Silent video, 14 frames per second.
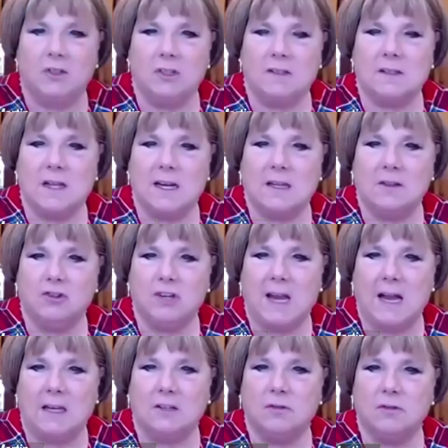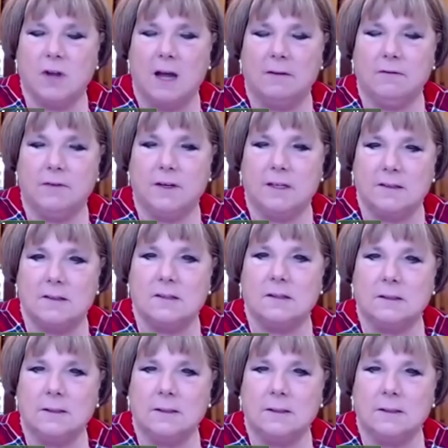like the challenge of confidence.